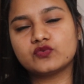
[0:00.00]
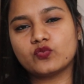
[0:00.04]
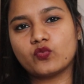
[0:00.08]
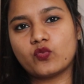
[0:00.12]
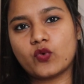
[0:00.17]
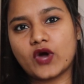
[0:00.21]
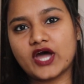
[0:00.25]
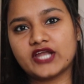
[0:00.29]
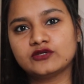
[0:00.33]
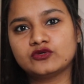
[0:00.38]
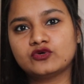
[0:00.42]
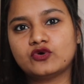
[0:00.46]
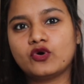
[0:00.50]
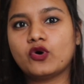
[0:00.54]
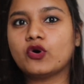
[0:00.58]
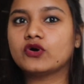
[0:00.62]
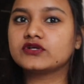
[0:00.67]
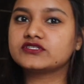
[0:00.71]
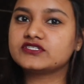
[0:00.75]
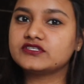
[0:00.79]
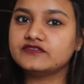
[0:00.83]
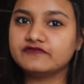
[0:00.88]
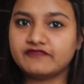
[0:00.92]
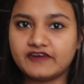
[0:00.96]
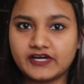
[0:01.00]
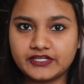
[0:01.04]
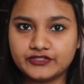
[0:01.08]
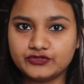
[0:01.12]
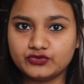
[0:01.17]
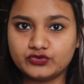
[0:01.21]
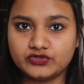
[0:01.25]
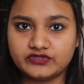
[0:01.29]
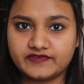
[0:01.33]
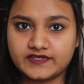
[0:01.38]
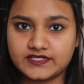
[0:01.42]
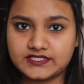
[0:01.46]
one course in one
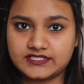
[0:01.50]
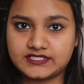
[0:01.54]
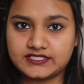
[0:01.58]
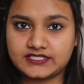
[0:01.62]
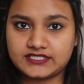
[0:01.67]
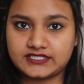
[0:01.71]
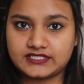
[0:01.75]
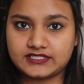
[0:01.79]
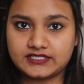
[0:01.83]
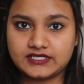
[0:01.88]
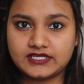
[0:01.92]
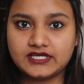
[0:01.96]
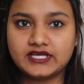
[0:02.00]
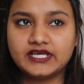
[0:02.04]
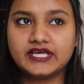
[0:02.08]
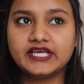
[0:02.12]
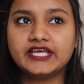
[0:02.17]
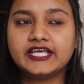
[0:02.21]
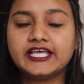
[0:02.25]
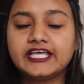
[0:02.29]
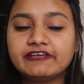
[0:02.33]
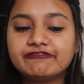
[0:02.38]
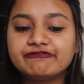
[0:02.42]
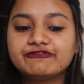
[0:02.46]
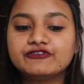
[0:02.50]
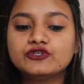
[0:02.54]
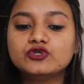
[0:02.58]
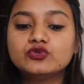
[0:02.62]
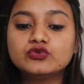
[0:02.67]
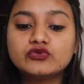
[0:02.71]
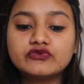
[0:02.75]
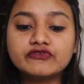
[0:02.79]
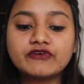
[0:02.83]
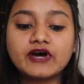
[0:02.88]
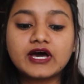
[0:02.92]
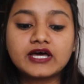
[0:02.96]
university. If
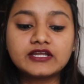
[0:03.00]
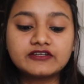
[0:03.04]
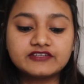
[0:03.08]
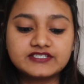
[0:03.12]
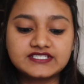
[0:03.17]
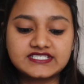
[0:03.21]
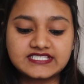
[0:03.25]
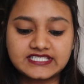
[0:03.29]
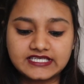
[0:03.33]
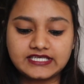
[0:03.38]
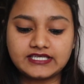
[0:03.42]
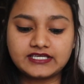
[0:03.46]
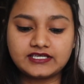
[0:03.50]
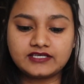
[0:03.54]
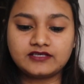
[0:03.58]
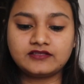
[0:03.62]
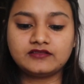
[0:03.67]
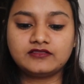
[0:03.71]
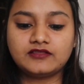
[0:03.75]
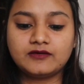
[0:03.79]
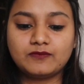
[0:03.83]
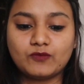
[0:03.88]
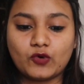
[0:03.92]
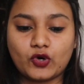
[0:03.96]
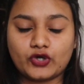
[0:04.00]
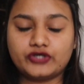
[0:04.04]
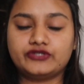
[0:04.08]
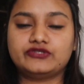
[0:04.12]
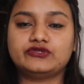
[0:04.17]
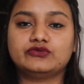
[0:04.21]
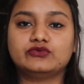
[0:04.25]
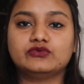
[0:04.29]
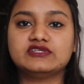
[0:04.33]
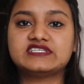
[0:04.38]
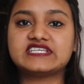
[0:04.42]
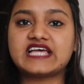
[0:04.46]
you are seeing the
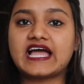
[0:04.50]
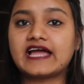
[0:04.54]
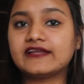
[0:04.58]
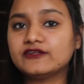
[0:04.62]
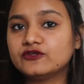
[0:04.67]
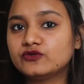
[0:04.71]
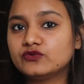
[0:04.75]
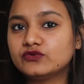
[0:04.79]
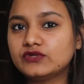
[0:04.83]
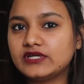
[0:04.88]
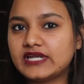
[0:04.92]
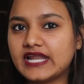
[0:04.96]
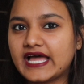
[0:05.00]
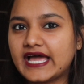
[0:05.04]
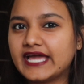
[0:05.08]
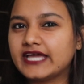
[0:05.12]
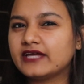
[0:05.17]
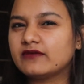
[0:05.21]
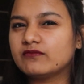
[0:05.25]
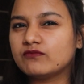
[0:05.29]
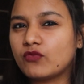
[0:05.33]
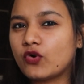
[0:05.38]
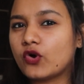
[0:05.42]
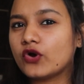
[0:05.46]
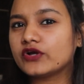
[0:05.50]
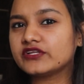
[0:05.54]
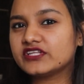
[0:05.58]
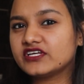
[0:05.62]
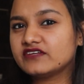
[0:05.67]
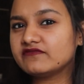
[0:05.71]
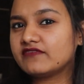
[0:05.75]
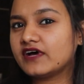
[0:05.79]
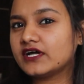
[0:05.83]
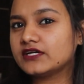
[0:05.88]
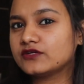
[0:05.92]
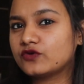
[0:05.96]
modules and you like more
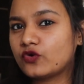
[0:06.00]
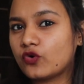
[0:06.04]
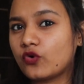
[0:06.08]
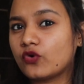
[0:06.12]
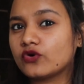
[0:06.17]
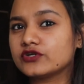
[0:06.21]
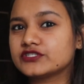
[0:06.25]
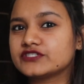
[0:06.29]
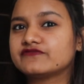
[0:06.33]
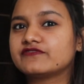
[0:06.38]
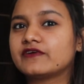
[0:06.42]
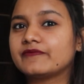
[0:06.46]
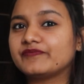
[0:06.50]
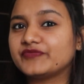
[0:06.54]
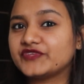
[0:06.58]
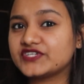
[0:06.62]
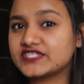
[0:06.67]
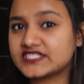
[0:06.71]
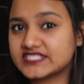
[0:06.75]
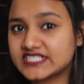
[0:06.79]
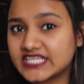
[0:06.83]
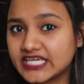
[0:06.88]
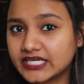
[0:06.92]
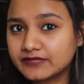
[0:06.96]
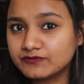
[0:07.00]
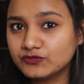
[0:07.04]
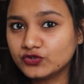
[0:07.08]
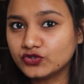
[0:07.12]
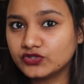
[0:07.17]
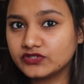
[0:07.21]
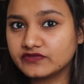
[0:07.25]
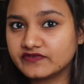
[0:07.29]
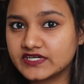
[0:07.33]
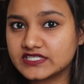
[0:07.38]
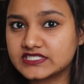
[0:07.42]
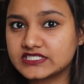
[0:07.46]
than one course from the same
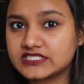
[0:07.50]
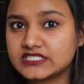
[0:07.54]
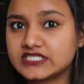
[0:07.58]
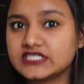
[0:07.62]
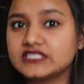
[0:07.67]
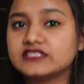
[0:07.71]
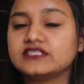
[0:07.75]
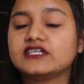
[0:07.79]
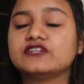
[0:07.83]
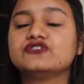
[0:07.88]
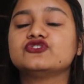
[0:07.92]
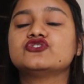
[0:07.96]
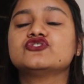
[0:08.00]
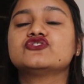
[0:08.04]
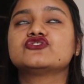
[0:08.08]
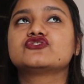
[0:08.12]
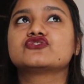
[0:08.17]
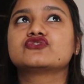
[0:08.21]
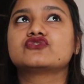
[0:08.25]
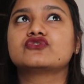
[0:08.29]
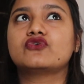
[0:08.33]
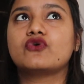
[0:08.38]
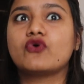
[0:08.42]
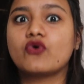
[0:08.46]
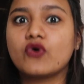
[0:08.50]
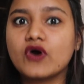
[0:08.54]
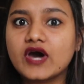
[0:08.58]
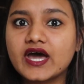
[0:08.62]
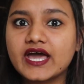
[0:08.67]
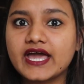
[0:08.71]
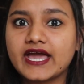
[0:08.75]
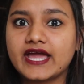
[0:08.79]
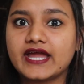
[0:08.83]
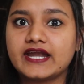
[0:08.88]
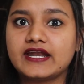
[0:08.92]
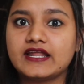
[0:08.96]
university, then just go
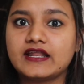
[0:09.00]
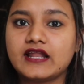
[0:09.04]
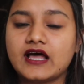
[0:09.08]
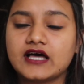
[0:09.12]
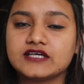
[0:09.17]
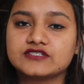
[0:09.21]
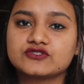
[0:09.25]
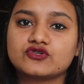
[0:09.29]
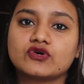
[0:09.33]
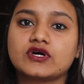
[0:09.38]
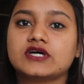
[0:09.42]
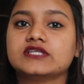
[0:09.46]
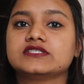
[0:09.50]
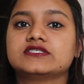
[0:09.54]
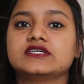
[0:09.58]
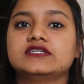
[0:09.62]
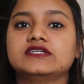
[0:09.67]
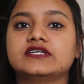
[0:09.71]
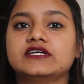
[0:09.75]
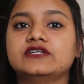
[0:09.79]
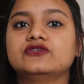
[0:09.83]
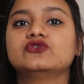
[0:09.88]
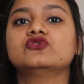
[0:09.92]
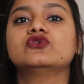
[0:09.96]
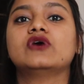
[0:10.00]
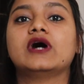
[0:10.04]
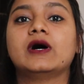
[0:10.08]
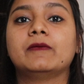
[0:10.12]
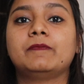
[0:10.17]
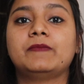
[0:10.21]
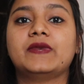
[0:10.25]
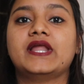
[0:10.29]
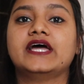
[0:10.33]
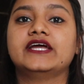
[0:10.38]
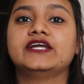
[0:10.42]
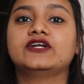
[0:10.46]
ahead and ask your consultant to
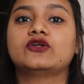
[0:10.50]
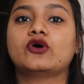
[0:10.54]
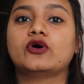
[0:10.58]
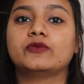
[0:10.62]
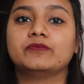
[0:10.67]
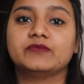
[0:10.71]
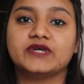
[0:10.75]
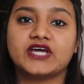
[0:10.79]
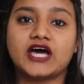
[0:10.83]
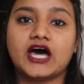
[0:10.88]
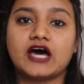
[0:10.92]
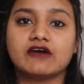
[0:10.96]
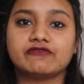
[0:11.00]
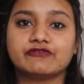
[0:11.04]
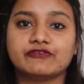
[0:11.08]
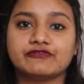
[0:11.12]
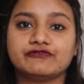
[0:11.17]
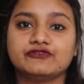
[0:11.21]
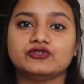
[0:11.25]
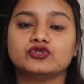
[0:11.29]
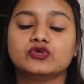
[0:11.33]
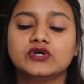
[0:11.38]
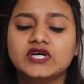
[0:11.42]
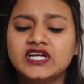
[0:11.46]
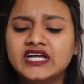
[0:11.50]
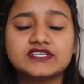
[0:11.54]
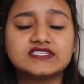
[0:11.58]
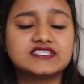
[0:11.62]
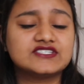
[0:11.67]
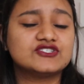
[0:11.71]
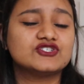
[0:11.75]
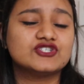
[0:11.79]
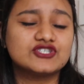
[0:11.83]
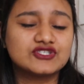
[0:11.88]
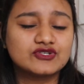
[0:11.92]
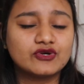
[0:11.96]
apply it on behalf of you. This
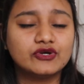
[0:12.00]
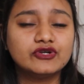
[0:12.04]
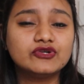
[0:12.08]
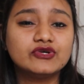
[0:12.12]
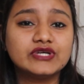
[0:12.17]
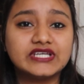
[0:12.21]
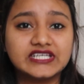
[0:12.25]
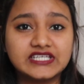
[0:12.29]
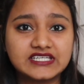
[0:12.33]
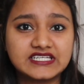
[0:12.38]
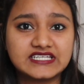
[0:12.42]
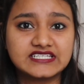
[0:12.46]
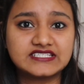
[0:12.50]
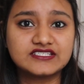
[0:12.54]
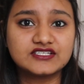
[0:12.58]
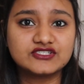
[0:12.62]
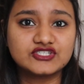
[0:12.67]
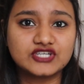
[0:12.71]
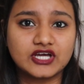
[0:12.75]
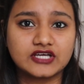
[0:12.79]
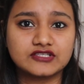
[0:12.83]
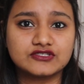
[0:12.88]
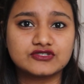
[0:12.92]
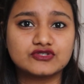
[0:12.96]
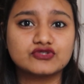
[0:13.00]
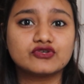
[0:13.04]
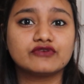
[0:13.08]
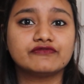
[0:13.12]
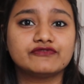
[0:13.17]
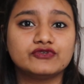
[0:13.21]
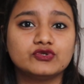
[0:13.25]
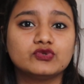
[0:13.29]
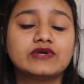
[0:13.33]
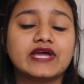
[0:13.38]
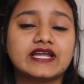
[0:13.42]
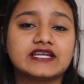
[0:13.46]
is just going to increase the chances
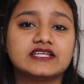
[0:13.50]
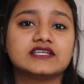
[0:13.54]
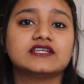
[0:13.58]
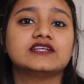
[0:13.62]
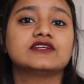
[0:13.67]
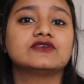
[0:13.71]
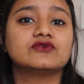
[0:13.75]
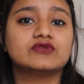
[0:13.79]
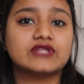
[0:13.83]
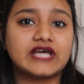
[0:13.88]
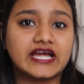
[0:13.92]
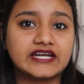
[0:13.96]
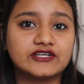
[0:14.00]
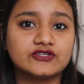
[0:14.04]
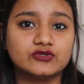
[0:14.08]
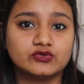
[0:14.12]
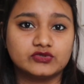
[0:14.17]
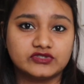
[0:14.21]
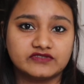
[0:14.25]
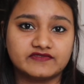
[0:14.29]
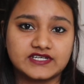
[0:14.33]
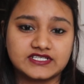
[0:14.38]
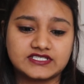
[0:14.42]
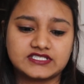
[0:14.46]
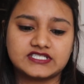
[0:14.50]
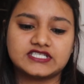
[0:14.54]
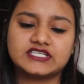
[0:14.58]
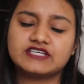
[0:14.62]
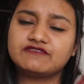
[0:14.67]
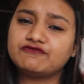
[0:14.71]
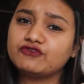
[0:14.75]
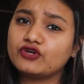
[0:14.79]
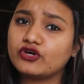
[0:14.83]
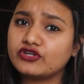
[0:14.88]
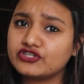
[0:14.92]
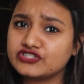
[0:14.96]
of you getting into that university.
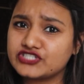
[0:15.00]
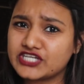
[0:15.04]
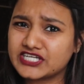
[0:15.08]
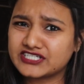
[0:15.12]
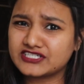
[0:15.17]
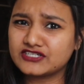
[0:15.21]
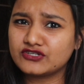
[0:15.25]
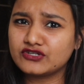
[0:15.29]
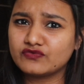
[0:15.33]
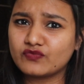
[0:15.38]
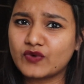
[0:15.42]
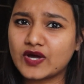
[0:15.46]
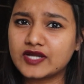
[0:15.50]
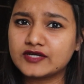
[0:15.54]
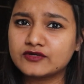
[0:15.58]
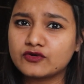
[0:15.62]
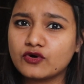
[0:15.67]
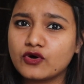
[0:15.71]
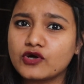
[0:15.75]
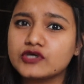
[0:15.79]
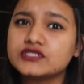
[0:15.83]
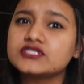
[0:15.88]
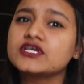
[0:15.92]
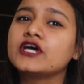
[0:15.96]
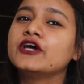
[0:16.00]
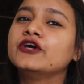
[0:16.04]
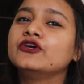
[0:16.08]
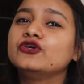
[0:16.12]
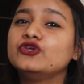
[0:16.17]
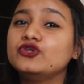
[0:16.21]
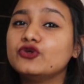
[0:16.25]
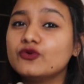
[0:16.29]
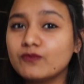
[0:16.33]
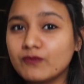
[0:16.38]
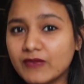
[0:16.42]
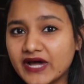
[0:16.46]
If you're rejected in one course,
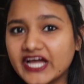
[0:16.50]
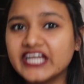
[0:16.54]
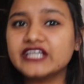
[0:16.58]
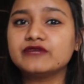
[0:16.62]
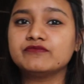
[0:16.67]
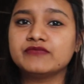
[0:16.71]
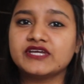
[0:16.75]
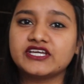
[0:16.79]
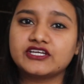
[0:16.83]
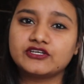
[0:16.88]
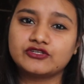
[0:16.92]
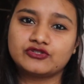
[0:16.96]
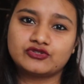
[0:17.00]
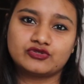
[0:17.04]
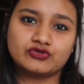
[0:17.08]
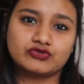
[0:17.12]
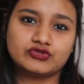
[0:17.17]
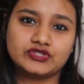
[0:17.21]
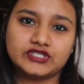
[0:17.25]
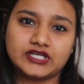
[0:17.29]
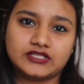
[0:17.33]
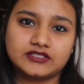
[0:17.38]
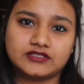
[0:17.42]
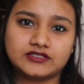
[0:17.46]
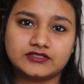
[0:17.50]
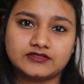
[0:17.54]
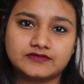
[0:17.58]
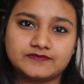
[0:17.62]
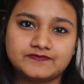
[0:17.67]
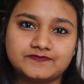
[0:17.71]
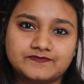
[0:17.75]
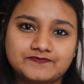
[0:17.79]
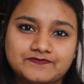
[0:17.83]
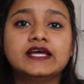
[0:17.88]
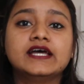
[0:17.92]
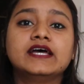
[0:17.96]
you might make it to the other.
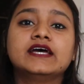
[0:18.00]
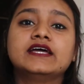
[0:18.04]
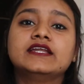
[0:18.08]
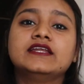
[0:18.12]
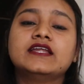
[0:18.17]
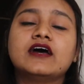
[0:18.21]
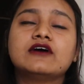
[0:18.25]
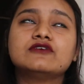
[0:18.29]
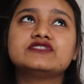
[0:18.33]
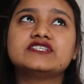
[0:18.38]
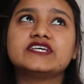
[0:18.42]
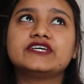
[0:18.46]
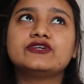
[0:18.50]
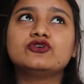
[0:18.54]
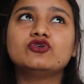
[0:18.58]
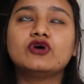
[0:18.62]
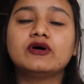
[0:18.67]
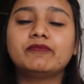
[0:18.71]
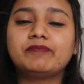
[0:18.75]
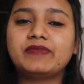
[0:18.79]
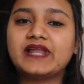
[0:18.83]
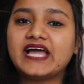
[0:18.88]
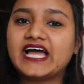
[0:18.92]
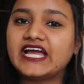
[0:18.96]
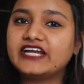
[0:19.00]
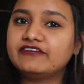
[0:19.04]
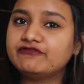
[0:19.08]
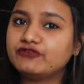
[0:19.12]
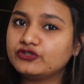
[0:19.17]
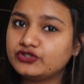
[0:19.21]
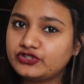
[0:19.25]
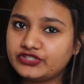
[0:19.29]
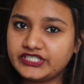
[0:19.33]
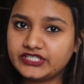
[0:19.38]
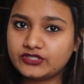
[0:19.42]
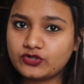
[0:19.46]
Now say you applied
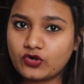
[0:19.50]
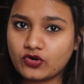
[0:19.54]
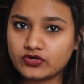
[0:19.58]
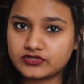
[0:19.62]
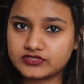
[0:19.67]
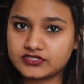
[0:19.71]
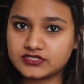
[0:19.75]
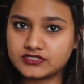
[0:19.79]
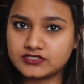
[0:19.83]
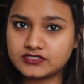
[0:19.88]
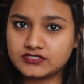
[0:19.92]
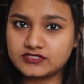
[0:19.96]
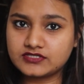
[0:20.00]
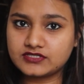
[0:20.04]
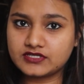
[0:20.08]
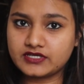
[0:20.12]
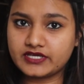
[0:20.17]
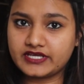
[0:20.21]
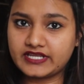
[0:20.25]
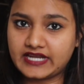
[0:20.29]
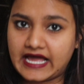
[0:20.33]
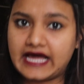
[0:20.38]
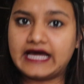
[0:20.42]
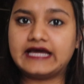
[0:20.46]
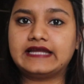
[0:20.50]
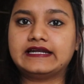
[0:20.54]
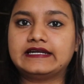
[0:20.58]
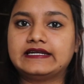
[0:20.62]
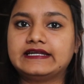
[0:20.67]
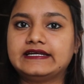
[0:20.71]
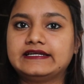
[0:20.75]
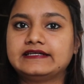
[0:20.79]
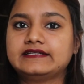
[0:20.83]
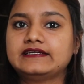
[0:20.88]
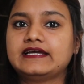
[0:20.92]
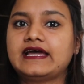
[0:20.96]
for 3 courses in
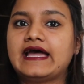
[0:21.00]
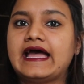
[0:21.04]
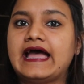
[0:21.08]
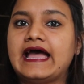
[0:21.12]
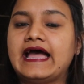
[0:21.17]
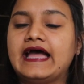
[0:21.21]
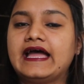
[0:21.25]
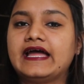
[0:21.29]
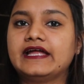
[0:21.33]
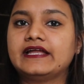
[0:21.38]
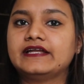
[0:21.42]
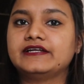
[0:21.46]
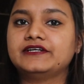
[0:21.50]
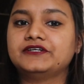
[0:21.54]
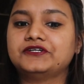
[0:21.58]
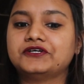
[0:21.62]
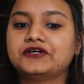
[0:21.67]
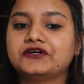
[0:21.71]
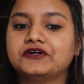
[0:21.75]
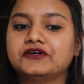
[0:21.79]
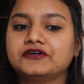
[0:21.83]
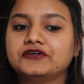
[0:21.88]
Ireland and